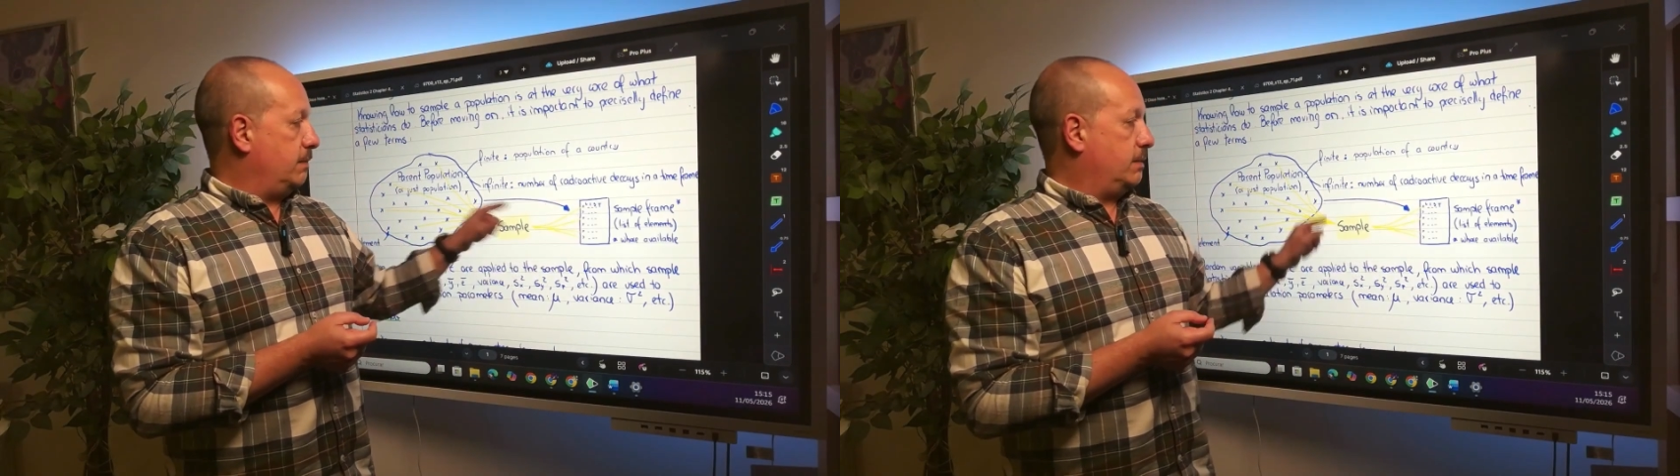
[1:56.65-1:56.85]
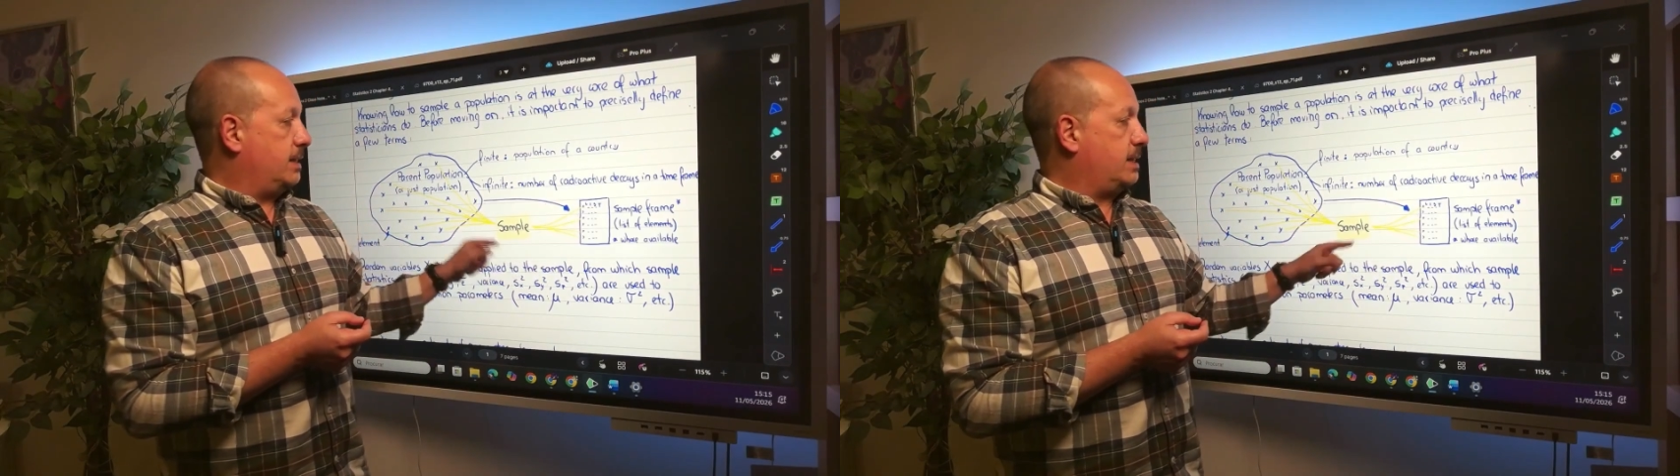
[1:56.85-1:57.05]

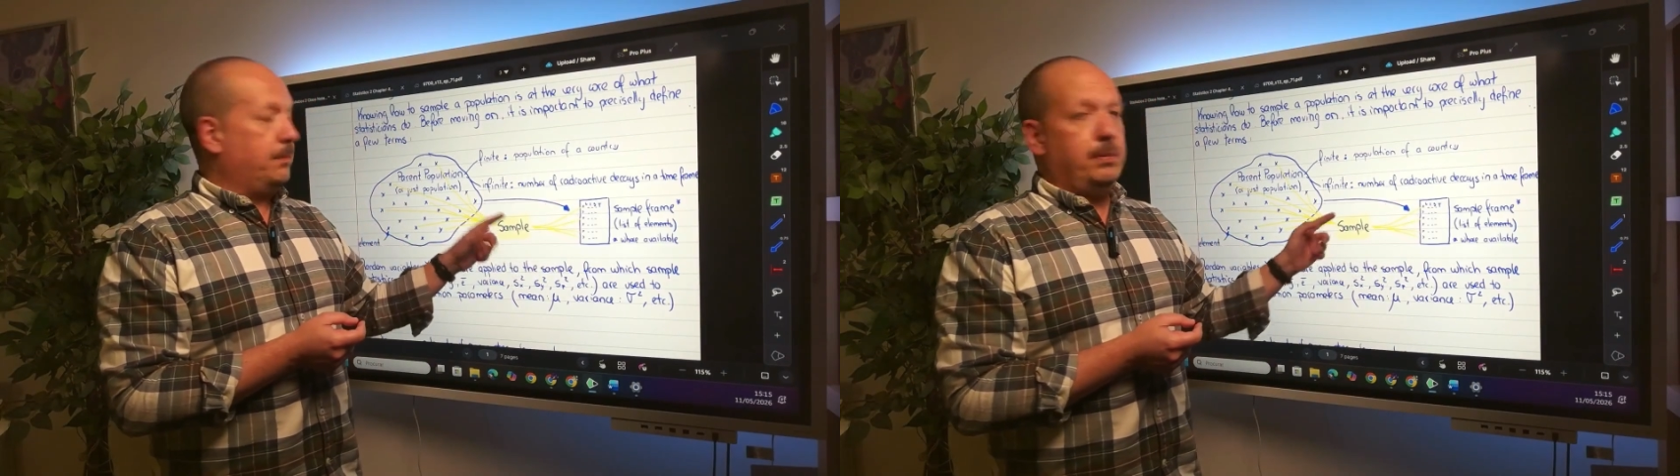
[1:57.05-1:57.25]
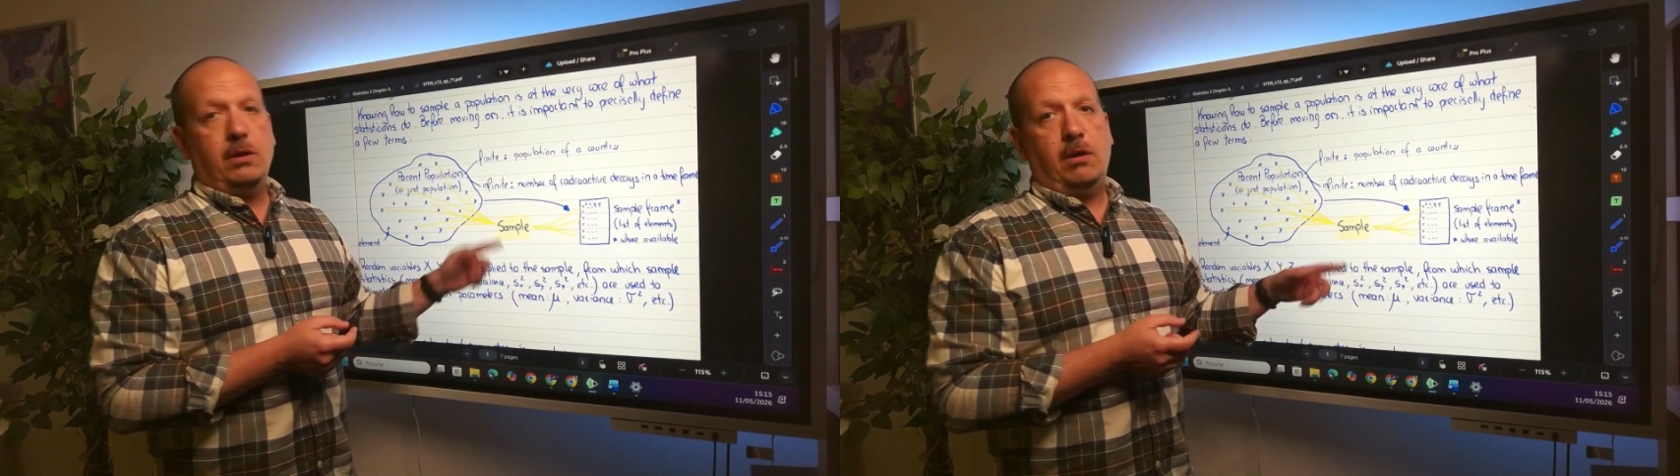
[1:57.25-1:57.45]
the
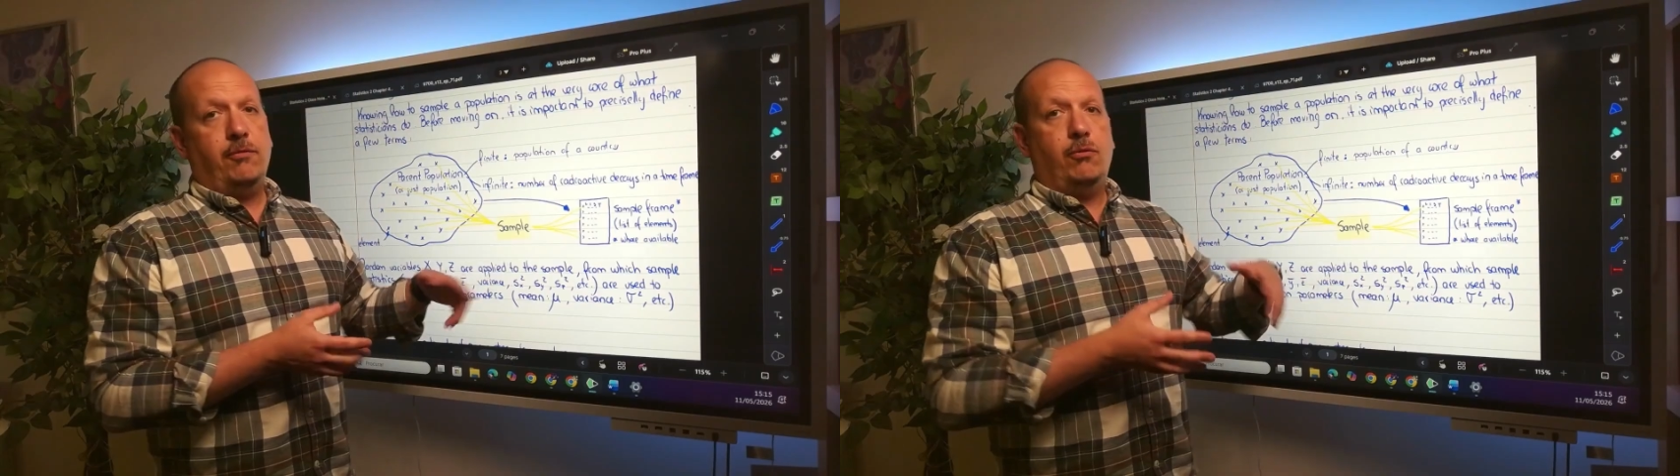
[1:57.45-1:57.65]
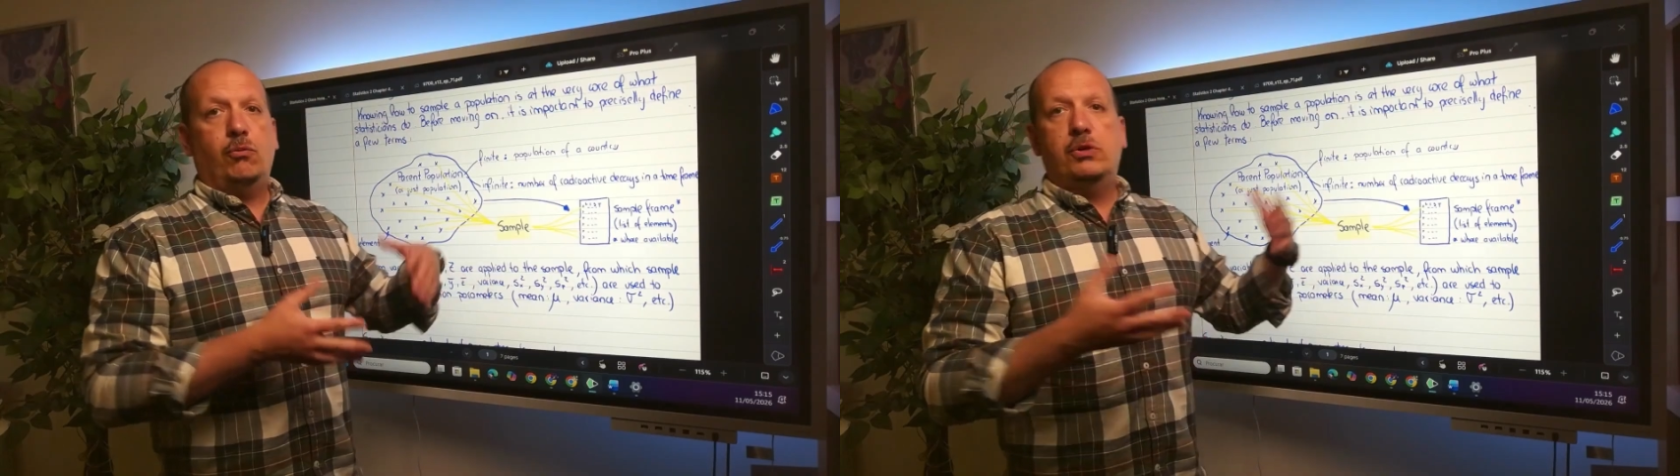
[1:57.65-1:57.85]
sample
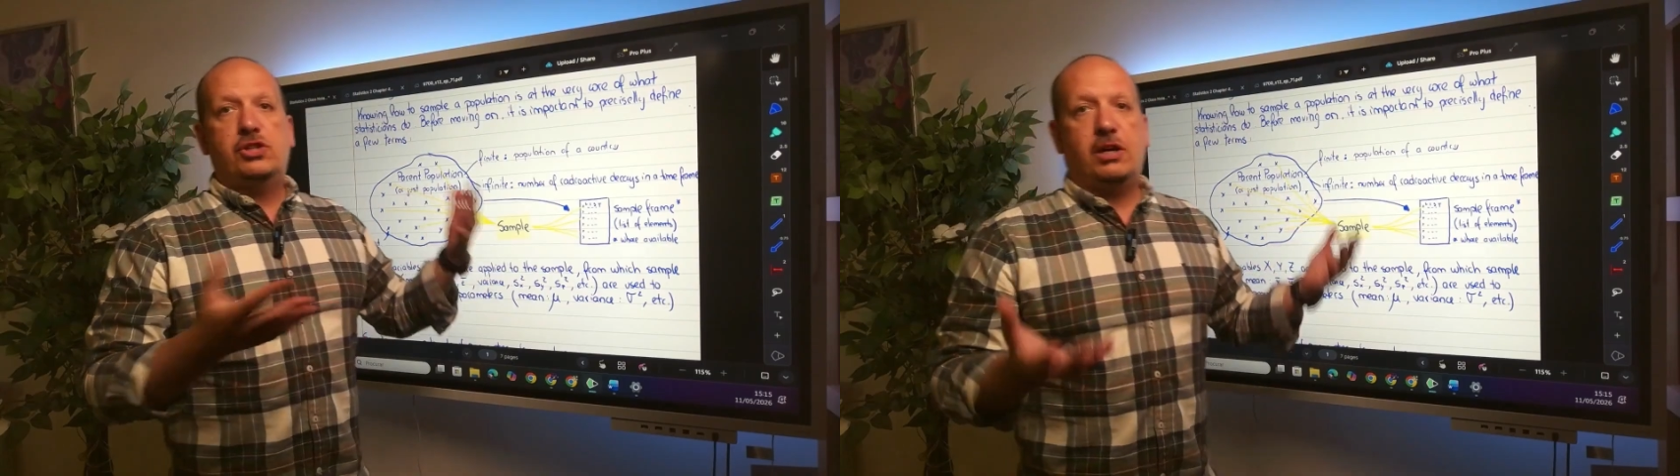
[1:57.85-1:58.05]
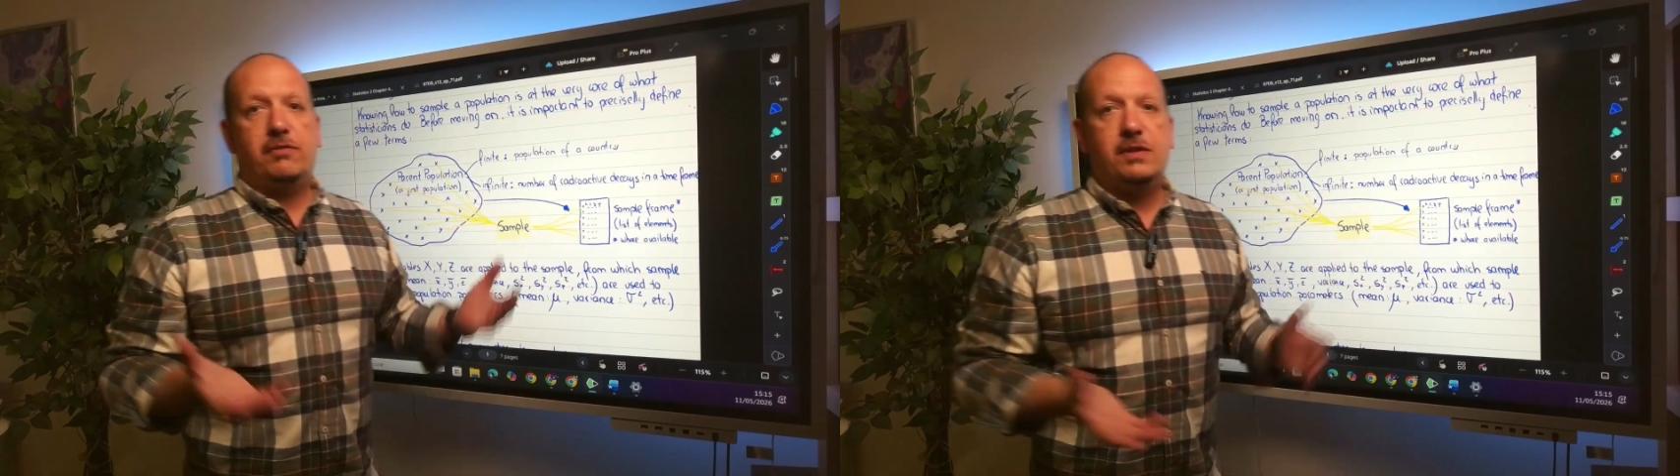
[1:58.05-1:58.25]
of whichever